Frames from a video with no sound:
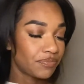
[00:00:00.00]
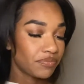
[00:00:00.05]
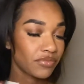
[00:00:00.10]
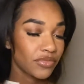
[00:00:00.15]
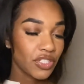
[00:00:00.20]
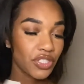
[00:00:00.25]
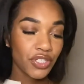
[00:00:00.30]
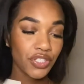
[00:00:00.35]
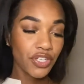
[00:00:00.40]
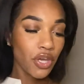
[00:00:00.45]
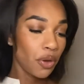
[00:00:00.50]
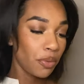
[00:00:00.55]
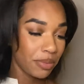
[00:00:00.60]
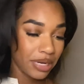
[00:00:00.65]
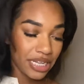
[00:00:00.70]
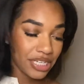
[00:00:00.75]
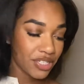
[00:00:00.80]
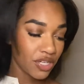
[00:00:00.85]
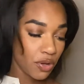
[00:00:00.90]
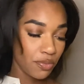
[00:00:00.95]
So
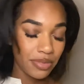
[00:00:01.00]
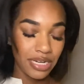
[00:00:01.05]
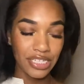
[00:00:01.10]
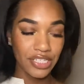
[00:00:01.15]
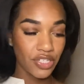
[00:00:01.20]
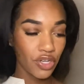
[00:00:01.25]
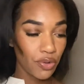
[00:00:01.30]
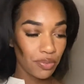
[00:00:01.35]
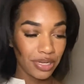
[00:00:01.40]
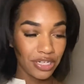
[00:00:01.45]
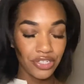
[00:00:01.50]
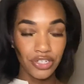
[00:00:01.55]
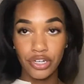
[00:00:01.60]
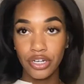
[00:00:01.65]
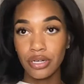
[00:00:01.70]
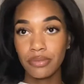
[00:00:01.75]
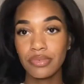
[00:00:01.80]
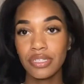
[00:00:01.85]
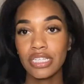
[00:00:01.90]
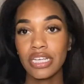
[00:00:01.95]
many
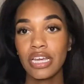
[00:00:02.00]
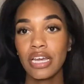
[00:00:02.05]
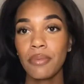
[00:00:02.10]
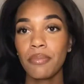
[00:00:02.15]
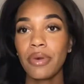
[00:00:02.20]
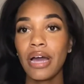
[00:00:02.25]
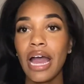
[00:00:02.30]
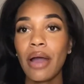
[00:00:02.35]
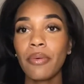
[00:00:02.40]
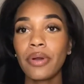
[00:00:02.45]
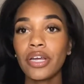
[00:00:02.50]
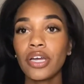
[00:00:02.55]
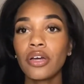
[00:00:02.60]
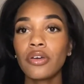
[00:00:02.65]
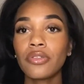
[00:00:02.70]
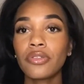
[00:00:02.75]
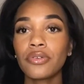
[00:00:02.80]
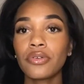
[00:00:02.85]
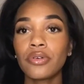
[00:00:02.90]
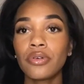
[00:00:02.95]
terms. But I want to go
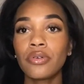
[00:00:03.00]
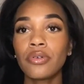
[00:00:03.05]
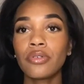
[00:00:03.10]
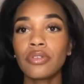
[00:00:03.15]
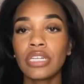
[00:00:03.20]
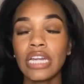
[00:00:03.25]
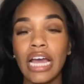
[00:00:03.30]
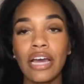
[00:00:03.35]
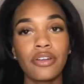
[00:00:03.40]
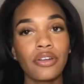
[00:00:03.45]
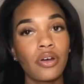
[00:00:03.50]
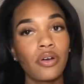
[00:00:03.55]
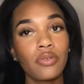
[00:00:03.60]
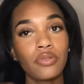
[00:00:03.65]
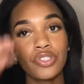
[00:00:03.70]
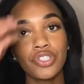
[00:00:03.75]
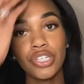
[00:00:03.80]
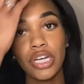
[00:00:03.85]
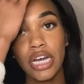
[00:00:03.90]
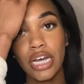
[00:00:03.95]
through now. Don't
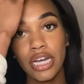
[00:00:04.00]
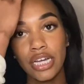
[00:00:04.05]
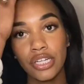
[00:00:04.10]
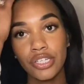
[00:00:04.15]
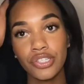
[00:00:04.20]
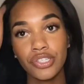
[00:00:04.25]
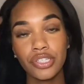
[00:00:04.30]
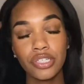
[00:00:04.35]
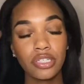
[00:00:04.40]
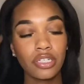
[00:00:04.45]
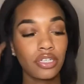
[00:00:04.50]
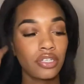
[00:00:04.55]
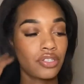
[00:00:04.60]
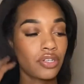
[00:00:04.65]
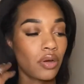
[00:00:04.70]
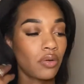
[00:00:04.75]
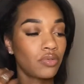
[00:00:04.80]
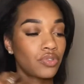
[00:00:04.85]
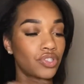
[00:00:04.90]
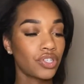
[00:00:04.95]
judge
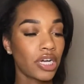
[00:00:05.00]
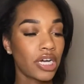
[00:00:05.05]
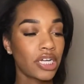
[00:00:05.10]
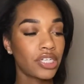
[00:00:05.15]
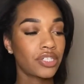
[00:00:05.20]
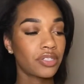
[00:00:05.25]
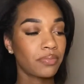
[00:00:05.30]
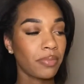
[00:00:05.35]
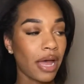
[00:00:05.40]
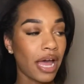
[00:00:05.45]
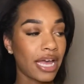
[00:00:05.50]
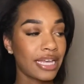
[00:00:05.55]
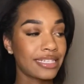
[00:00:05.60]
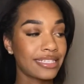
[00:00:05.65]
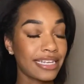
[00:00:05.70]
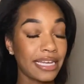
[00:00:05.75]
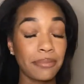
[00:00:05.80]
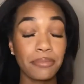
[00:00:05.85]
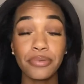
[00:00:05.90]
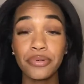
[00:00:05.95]
my
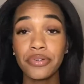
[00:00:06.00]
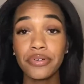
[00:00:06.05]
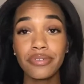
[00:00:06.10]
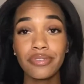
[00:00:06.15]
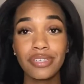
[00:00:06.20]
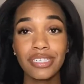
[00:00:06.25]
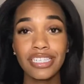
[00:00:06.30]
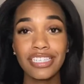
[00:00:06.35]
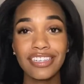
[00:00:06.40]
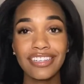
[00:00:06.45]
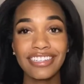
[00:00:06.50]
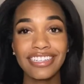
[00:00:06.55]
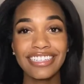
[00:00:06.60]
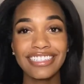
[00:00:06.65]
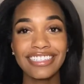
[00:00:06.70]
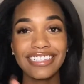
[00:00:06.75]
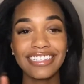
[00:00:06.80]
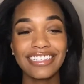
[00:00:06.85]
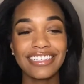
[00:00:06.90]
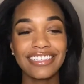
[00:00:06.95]
samples.
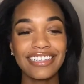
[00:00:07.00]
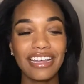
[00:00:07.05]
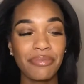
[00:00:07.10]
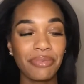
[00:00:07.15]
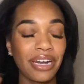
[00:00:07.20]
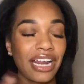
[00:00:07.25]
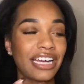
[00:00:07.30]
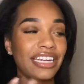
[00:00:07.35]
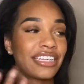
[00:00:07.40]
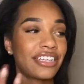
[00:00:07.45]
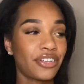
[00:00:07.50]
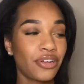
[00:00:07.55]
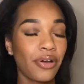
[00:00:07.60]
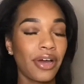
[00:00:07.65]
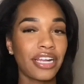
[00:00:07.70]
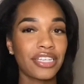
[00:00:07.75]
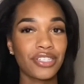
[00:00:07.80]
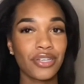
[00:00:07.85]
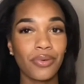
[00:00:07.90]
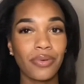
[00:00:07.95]
This is, I mean, I did know how
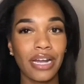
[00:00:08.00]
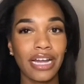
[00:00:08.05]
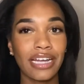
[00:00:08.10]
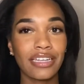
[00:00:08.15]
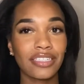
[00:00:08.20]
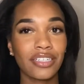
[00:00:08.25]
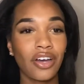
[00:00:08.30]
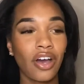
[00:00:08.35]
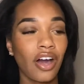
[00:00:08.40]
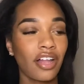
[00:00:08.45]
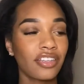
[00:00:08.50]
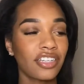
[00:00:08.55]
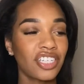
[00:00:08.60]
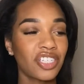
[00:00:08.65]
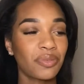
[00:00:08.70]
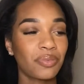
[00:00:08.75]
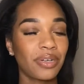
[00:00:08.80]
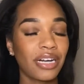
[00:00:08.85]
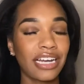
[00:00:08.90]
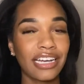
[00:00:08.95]
to sew when I got to
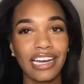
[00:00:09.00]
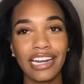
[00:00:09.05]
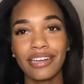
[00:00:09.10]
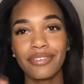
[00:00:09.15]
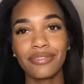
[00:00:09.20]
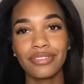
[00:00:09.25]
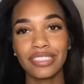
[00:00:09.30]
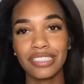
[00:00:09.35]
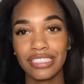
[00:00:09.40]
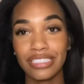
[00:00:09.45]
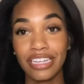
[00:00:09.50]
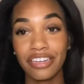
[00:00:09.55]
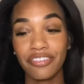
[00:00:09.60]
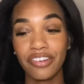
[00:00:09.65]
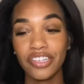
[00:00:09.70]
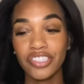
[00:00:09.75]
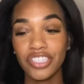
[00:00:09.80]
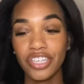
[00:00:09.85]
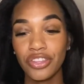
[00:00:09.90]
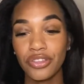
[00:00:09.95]
college, but I kind of was just like
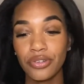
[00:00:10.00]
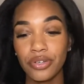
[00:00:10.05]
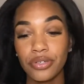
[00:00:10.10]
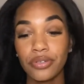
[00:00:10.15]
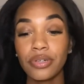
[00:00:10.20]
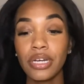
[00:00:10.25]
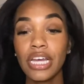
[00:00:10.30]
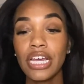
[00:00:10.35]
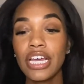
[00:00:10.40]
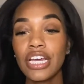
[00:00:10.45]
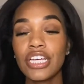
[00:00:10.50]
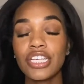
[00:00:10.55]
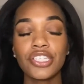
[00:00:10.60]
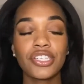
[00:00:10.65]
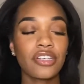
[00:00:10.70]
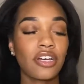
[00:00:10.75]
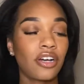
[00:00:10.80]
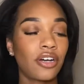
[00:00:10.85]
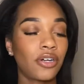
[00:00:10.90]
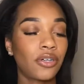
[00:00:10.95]
rushing through.
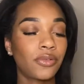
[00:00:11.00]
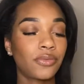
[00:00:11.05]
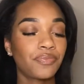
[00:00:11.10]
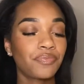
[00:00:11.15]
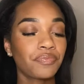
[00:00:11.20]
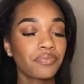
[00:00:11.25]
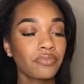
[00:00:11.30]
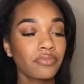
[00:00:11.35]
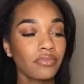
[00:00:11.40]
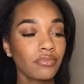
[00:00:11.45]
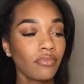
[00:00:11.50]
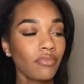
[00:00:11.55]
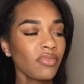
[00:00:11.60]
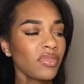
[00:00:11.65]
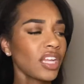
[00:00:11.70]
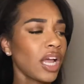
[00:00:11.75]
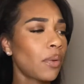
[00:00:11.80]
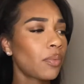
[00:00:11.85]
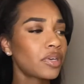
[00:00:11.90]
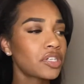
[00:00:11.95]
So
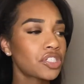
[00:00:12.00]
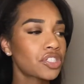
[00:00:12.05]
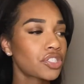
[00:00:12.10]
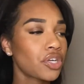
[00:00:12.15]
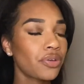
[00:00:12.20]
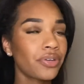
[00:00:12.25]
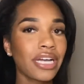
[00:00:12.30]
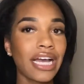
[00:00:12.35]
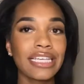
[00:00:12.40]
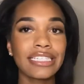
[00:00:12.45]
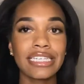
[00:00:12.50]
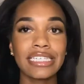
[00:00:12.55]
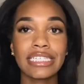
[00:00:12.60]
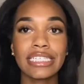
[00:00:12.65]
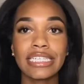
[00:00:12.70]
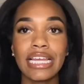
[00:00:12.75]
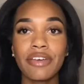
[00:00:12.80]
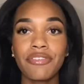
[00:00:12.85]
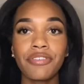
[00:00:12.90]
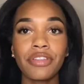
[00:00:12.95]
I want to show you guys this
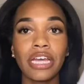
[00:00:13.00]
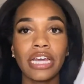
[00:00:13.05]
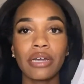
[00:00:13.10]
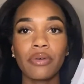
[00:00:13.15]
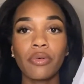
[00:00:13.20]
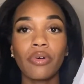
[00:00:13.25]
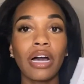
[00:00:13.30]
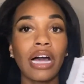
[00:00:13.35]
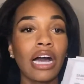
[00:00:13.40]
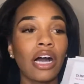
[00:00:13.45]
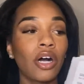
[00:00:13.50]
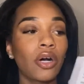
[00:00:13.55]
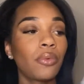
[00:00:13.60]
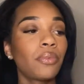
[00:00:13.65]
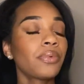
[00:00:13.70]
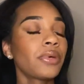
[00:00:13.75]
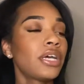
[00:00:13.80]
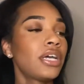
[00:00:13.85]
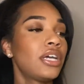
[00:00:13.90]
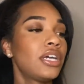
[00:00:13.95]
because I feel like it will
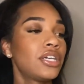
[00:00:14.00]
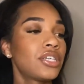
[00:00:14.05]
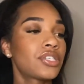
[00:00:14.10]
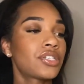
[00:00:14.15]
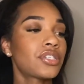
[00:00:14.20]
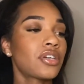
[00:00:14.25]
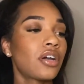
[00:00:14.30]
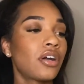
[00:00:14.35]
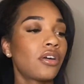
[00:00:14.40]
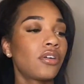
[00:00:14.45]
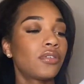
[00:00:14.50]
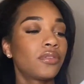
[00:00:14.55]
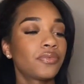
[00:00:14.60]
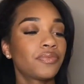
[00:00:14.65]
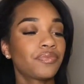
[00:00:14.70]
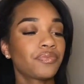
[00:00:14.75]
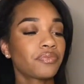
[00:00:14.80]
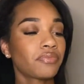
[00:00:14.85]
help. So